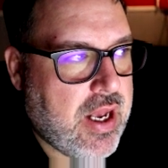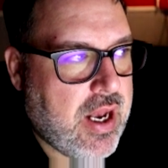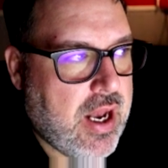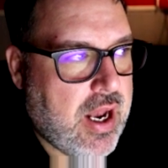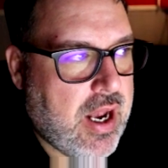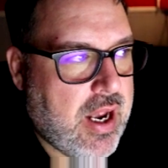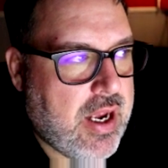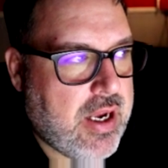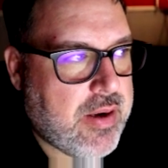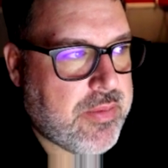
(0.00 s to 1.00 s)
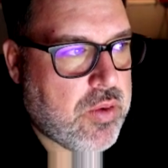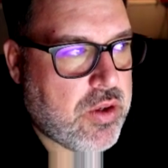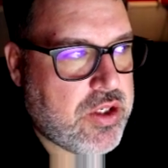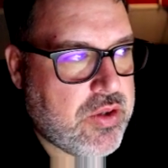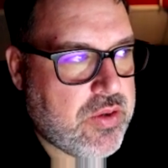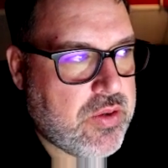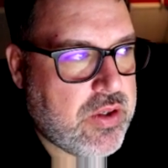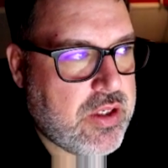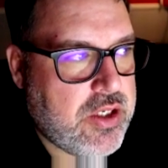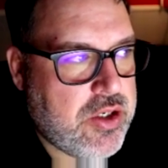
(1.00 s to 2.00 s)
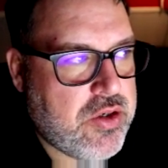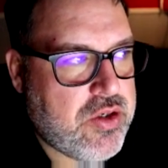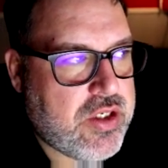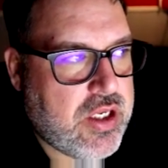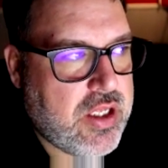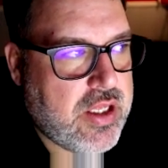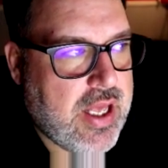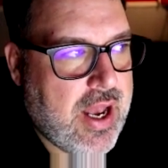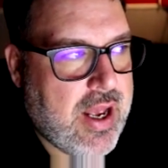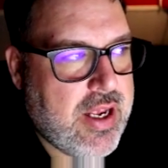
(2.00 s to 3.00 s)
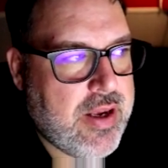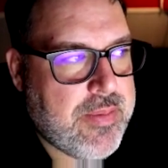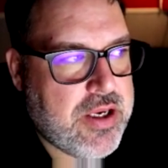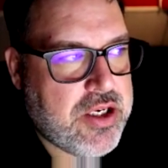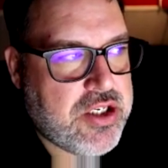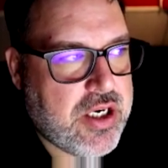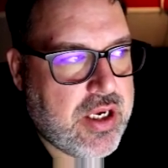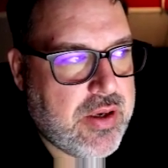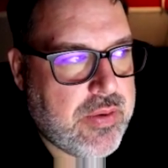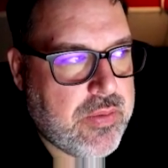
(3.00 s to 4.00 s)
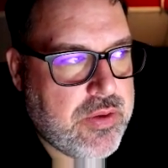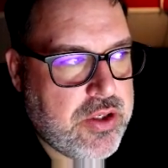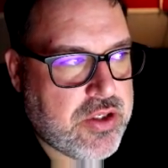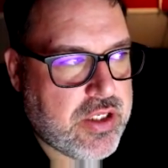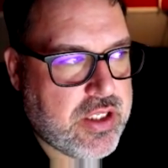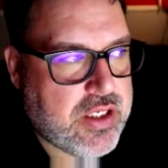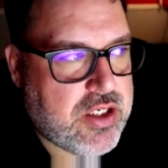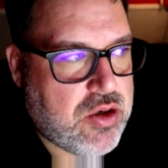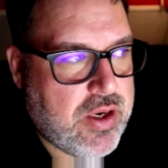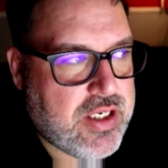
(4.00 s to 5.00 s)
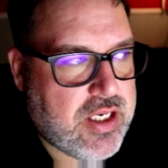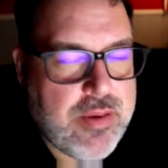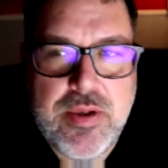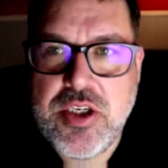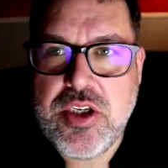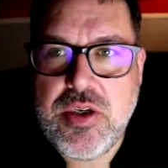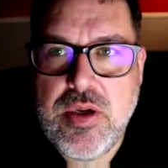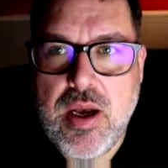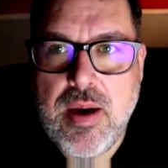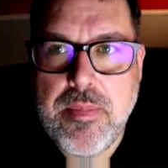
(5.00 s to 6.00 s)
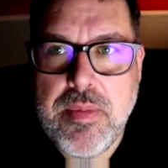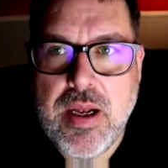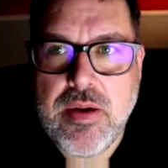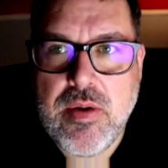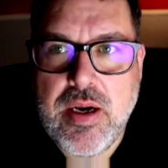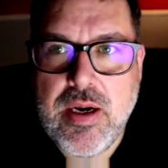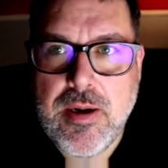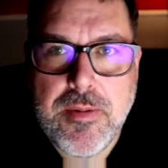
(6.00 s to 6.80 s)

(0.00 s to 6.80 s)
I am going to use that image using this trace image um, button right here.